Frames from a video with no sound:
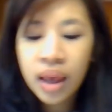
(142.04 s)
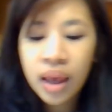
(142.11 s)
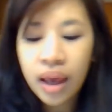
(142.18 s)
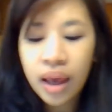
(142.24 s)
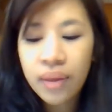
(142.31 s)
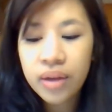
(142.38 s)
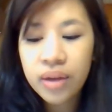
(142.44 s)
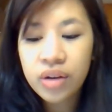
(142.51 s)

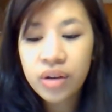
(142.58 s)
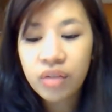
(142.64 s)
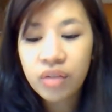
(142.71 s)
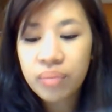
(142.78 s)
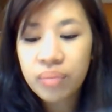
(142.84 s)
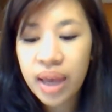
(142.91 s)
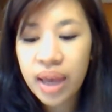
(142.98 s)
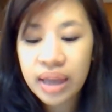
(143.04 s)
And then you
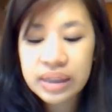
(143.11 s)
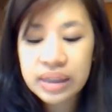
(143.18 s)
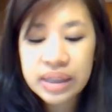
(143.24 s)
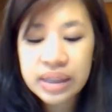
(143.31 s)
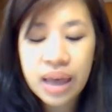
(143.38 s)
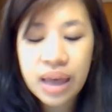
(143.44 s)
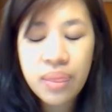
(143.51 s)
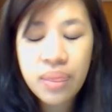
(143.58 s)
have meds,
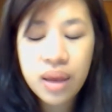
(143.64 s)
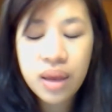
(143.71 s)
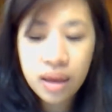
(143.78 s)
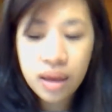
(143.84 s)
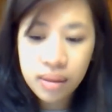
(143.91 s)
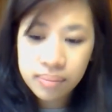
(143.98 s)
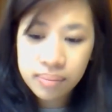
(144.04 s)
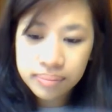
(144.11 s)
and
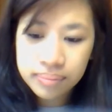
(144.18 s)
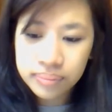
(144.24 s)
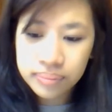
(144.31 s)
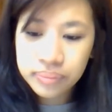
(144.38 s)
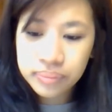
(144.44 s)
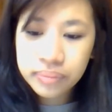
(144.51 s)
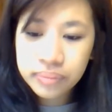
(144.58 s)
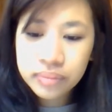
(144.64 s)
then
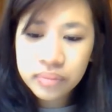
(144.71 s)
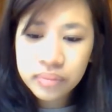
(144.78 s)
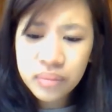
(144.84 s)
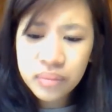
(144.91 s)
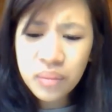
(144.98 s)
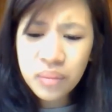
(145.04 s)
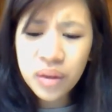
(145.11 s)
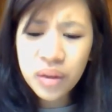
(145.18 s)

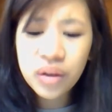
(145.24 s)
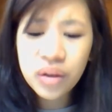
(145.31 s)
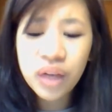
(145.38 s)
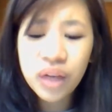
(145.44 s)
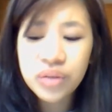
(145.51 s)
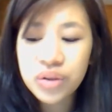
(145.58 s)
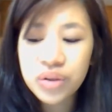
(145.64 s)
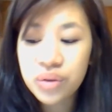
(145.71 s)
you
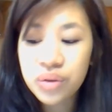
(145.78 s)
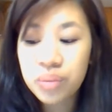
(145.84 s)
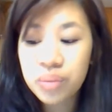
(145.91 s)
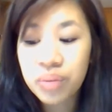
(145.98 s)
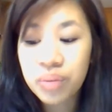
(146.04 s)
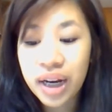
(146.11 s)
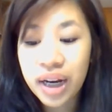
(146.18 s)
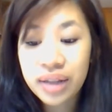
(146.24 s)
have to do the
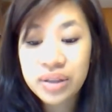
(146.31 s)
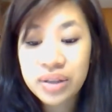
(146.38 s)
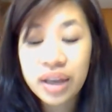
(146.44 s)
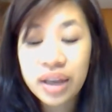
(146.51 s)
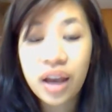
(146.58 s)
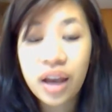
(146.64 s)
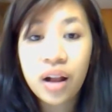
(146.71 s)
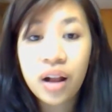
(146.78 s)
grading
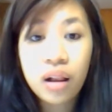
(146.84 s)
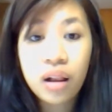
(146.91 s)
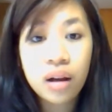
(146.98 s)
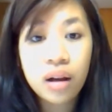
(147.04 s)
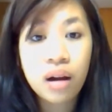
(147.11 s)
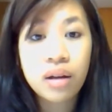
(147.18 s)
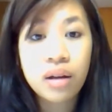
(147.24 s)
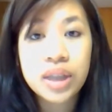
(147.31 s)
scale
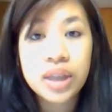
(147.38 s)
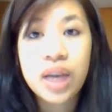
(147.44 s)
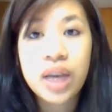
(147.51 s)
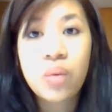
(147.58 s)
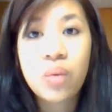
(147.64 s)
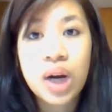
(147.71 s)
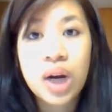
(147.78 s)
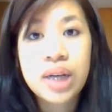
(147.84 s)
on day
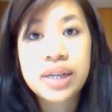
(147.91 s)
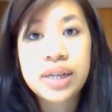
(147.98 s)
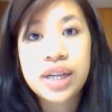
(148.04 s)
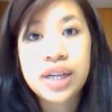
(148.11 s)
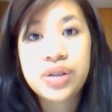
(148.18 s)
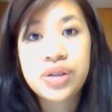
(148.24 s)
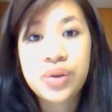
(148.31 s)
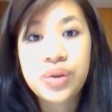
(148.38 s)
1 and
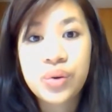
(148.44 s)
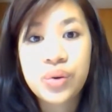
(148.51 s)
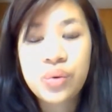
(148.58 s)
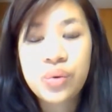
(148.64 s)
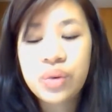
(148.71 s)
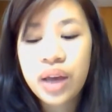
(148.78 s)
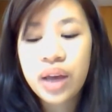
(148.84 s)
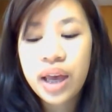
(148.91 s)
day
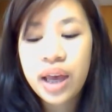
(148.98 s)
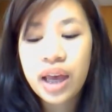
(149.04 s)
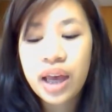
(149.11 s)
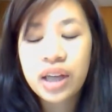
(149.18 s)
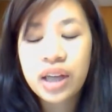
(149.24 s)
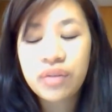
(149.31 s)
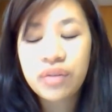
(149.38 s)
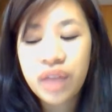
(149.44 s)
2.
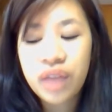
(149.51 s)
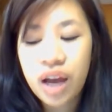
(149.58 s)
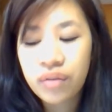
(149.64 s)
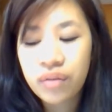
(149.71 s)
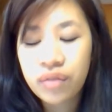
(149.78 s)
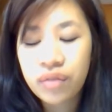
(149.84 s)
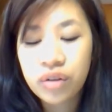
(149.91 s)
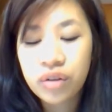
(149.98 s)
And if they have
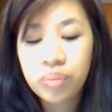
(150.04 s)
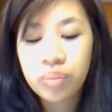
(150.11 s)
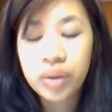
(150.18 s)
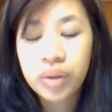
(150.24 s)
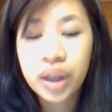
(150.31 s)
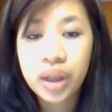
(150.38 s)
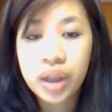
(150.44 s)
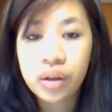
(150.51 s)
it for
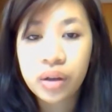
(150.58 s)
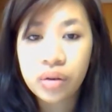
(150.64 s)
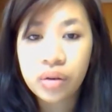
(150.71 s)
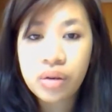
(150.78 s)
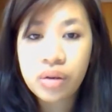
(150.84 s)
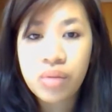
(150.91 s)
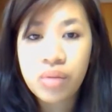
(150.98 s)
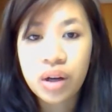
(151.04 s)

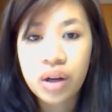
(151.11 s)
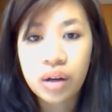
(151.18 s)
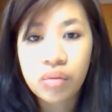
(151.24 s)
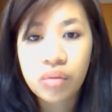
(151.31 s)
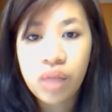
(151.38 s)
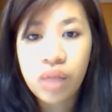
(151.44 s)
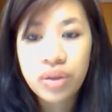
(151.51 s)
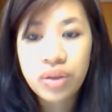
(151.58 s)
preclinical, you want
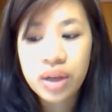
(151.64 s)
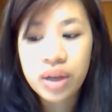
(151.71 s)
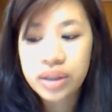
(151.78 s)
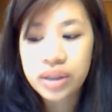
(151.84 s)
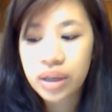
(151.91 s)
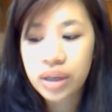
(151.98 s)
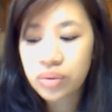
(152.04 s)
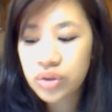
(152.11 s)
to write that
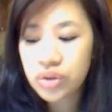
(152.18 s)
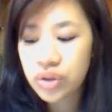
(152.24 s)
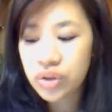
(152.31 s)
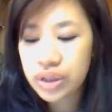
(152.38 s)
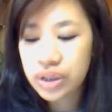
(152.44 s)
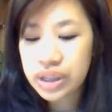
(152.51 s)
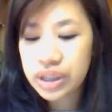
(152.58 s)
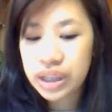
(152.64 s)
down so you
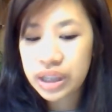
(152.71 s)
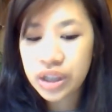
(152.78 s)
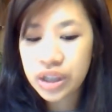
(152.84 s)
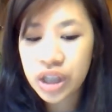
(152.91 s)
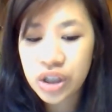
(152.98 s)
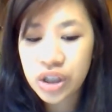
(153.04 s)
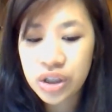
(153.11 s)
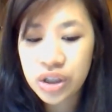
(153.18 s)
can see any
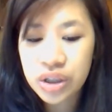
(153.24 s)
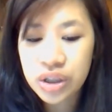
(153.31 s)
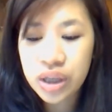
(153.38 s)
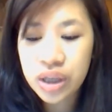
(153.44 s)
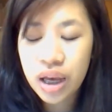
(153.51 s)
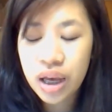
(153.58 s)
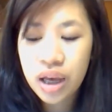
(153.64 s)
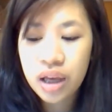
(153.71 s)
changes.
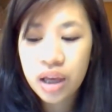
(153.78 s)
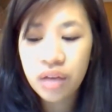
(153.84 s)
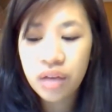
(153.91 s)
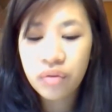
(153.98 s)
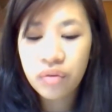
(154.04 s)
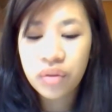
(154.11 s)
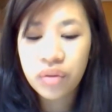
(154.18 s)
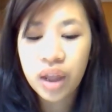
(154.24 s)
If
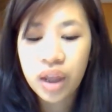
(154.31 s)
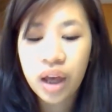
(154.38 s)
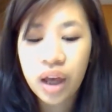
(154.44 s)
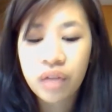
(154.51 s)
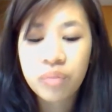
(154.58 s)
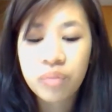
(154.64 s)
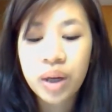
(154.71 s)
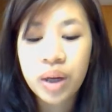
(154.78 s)
they
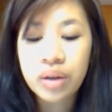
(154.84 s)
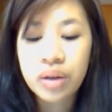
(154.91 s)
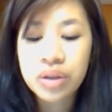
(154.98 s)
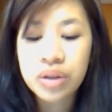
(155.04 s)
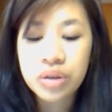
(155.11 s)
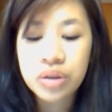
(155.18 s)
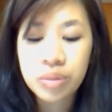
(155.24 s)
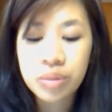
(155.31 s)
have better
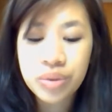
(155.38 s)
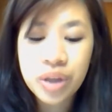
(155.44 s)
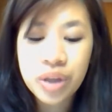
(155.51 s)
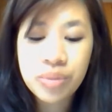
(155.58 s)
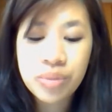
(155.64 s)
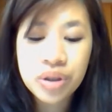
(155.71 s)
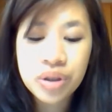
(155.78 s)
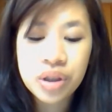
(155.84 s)
sensory
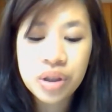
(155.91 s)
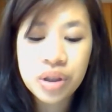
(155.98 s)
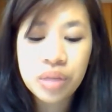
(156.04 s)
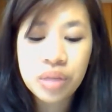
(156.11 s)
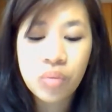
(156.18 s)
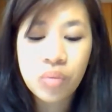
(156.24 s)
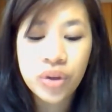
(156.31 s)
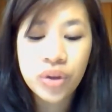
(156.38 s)

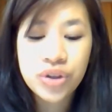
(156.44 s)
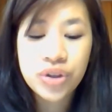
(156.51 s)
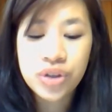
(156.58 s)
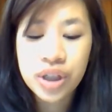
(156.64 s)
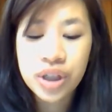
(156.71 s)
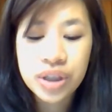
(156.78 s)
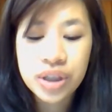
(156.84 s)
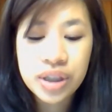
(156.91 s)
perception,
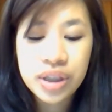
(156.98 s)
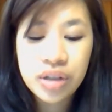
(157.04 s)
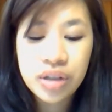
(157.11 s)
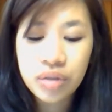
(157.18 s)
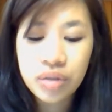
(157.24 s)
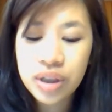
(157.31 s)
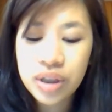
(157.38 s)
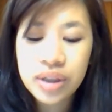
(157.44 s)
moisture has
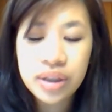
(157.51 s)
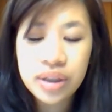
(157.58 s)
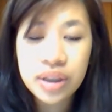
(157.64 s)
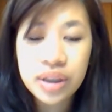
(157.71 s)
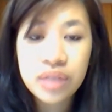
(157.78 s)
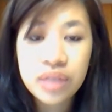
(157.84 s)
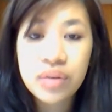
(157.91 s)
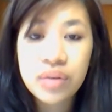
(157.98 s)
decreased,
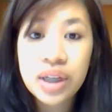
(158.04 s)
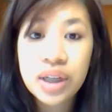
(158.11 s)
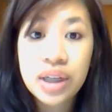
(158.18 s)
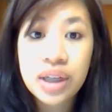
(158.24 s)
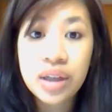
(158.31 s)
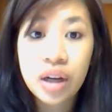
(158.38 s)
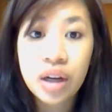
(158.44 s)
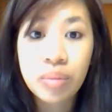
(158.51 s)

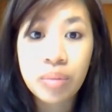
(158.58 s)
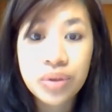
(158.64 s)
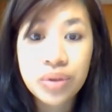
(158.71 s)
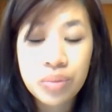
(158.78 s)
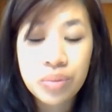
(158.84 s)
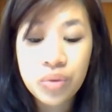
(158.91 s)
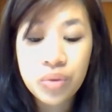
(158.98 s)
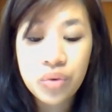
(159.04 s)
activity, they're able
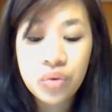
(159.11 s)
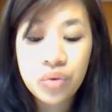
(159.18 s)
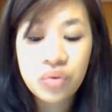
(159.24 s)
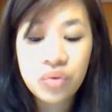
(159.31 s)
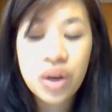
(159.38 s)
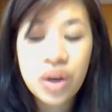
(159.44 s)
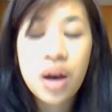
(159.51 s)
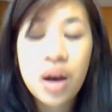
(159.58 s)
to move,
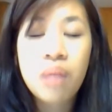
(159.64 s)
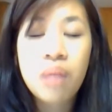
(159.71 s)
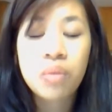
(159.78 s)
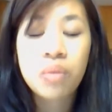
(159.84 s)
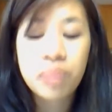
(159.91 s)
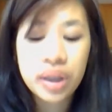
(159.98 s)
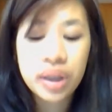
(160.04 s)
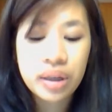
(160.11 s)

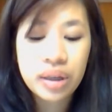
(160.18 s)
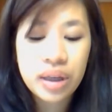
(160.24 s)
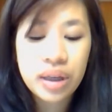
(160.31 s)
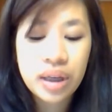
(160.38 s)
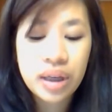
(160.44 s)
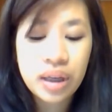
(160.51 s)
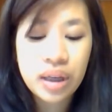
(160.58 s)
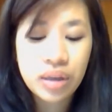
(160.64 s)

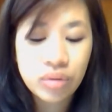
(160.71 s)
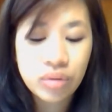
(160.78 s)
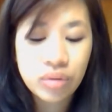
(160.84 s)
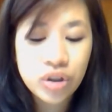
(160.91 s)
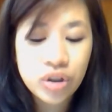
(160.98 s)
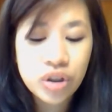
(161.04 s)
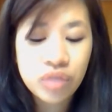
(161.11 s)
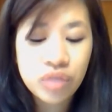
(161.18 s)
mobility,
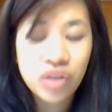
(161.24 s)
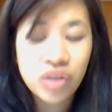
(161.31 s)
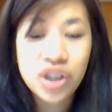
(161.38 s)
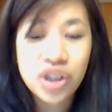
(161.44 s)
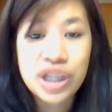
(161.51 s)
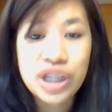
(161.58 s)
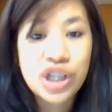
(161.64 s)
nutrition, friction and